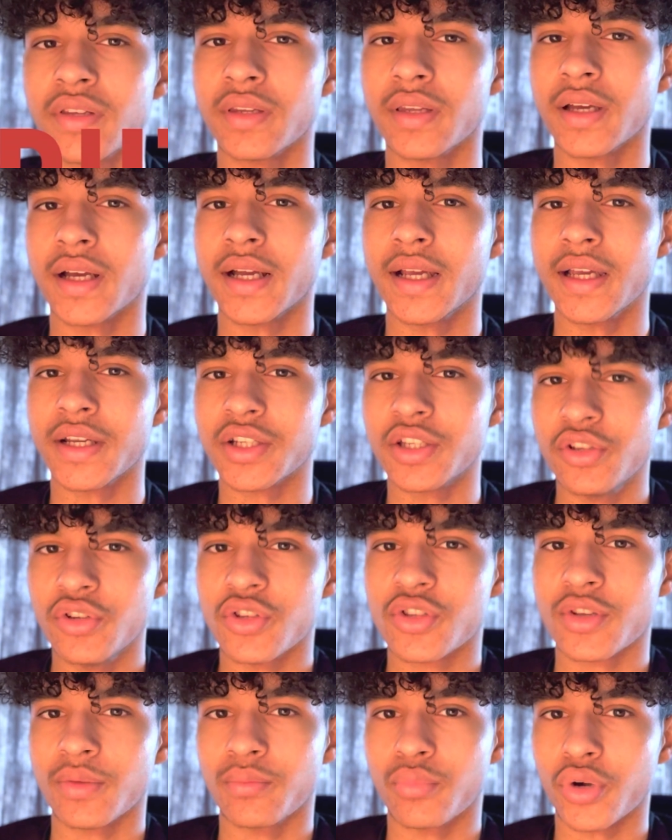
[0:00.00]
that, I actually
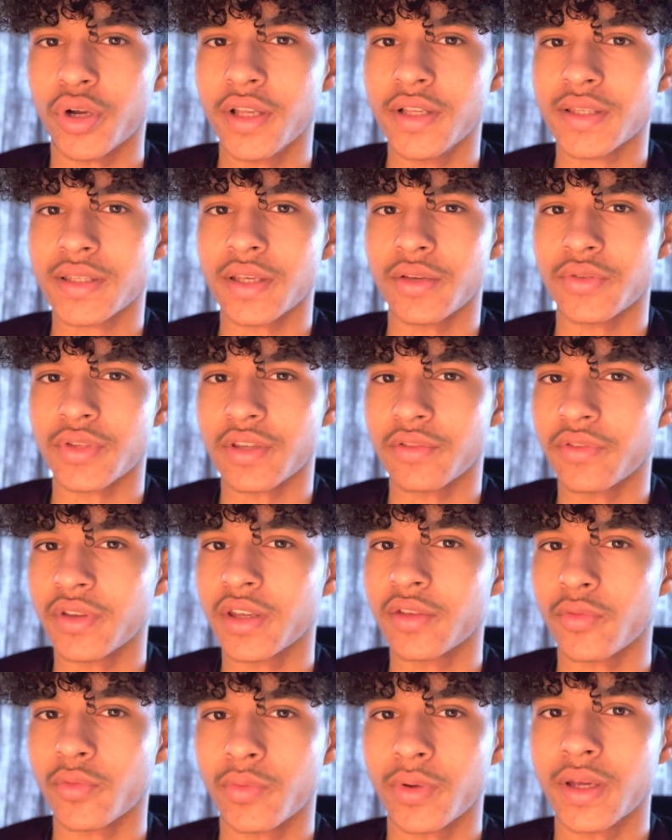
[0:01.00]
used some brain cells to
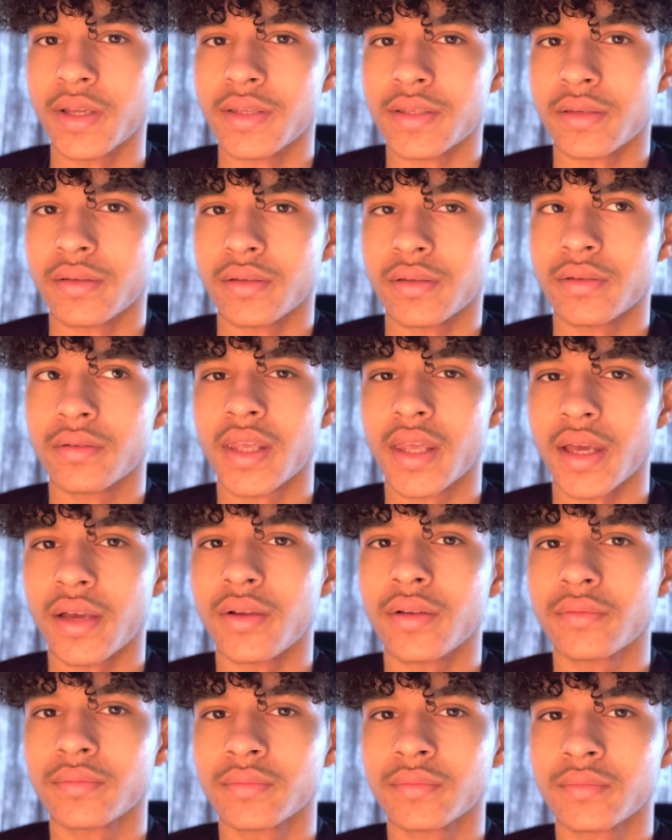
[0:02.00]
think of a way to get
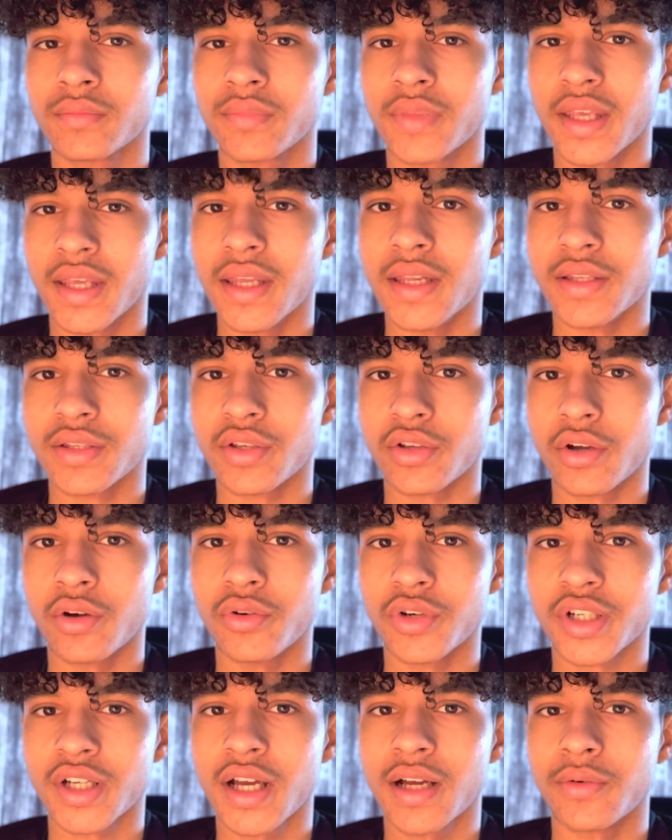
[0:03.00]
into
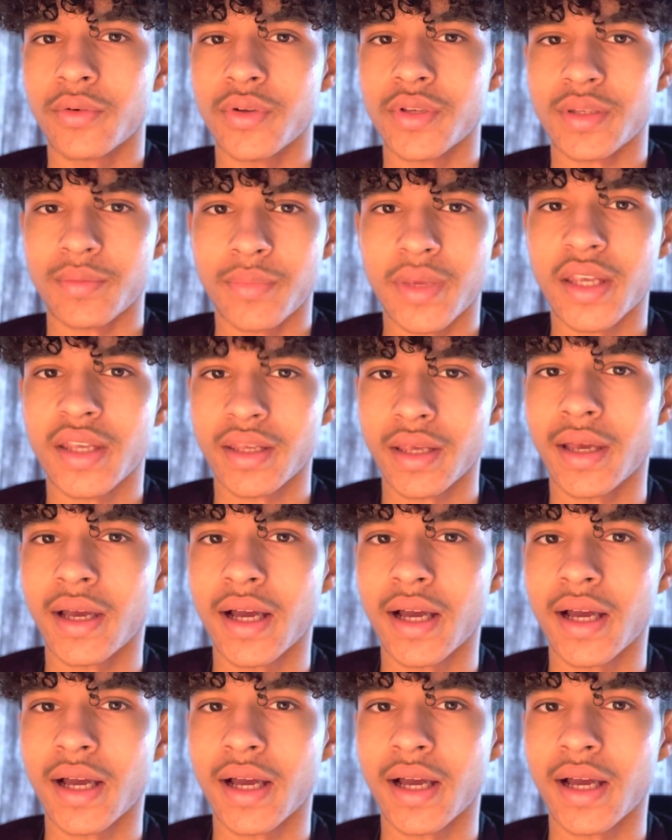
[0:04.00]
cold showers and make it a